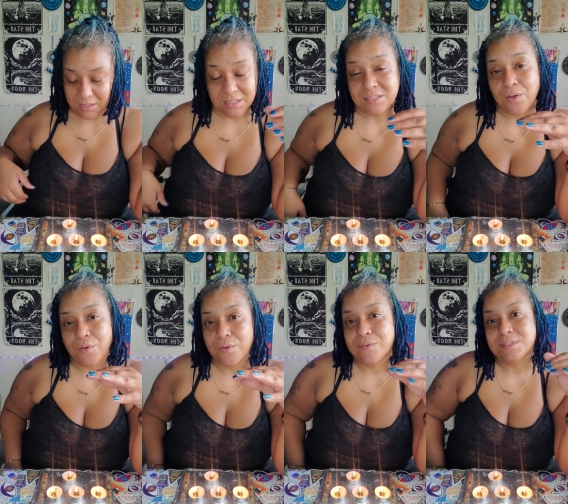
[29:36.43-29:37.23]
it's a
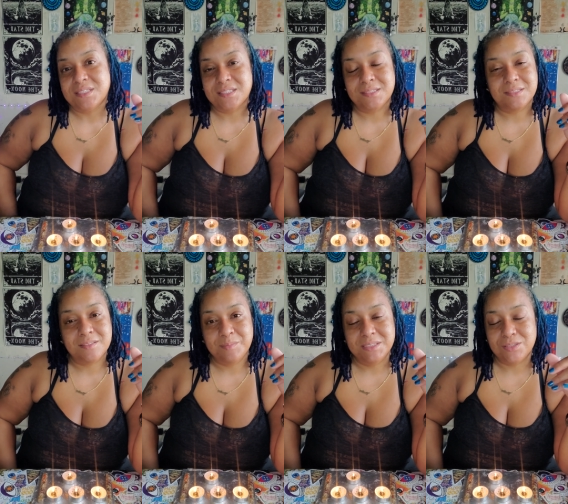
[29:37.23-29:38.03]
whole
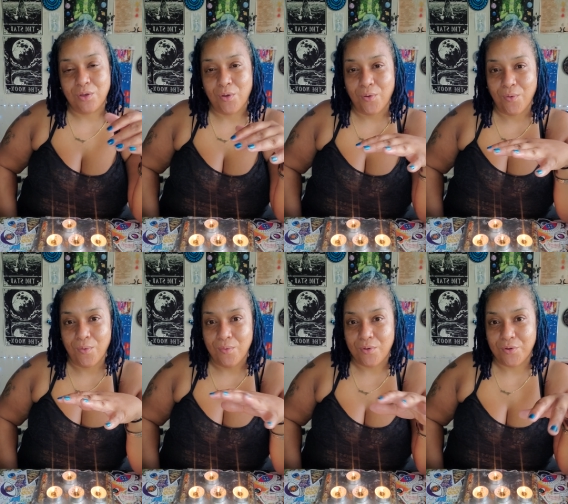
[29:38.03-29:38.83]
system it's a
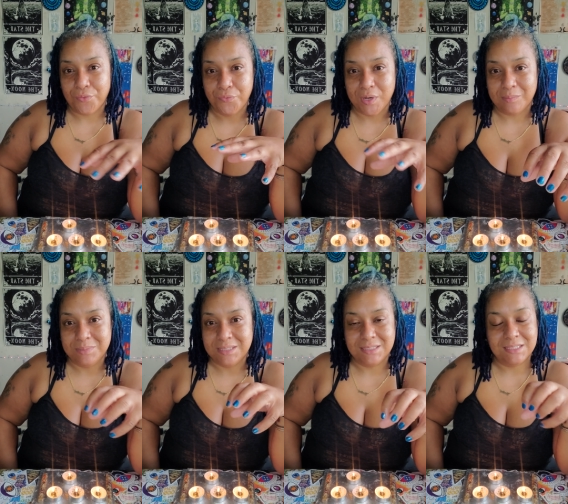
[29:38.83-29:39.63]
whole
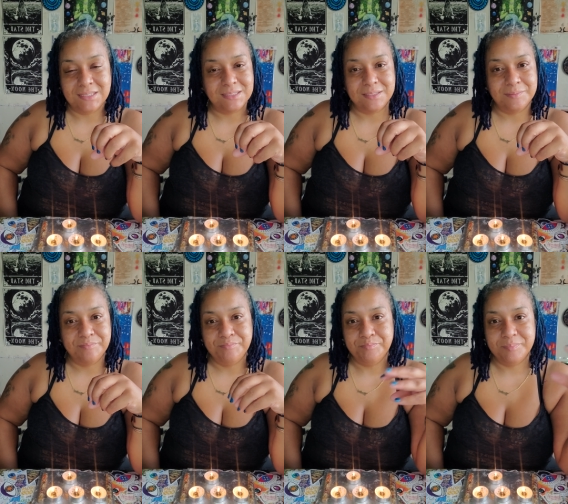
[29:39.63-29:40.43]
corrupt system
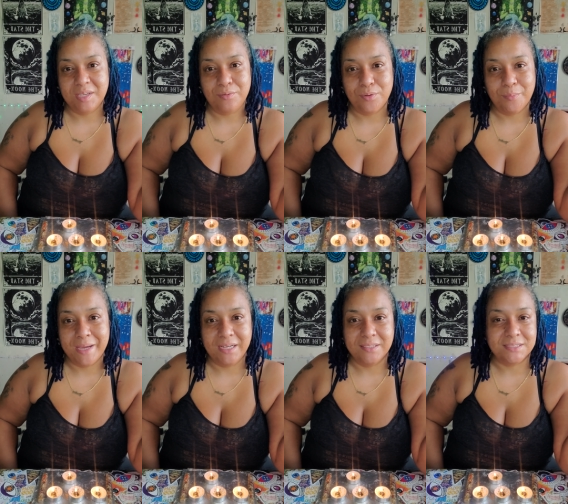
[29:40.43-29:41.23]
and
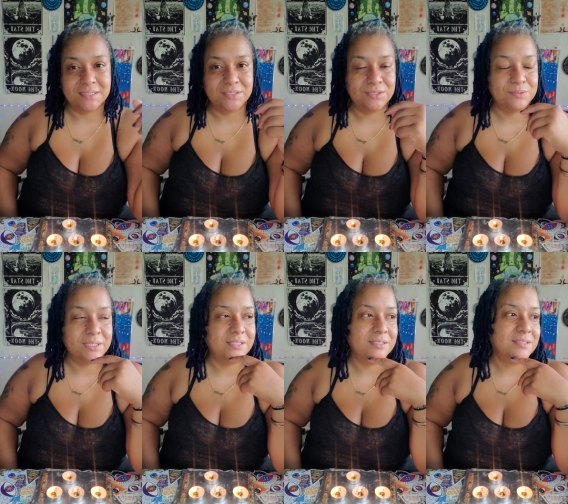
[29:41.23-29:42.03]
nobody looks into
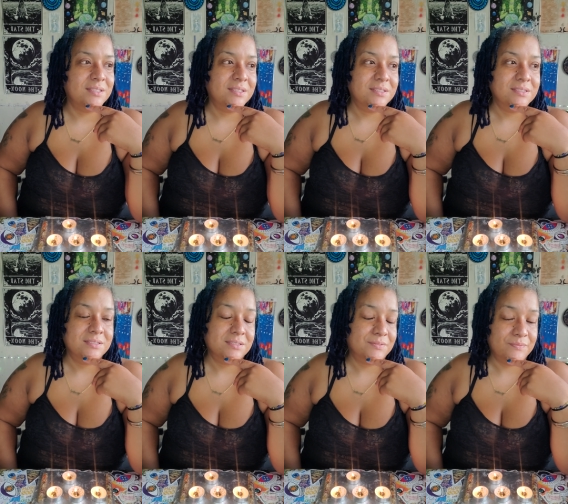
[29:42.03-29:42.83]
it
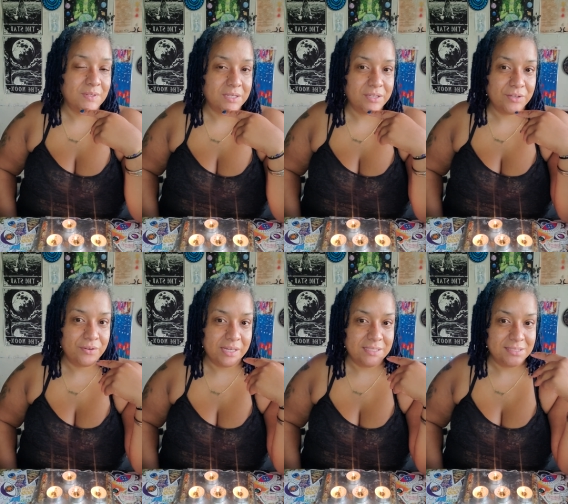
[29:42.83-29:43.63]
fucking
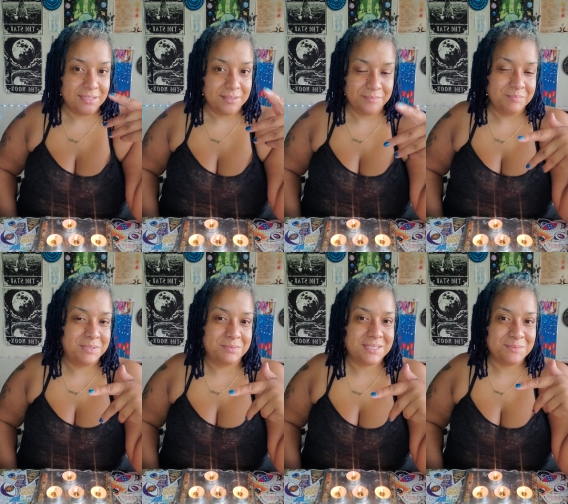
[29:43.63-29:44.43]
crazy
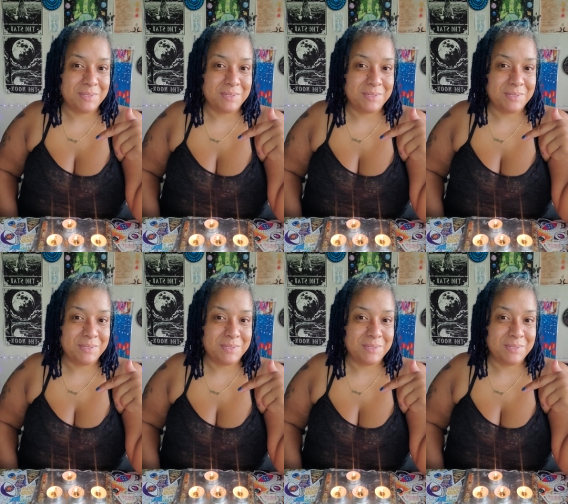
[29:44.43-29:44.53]
because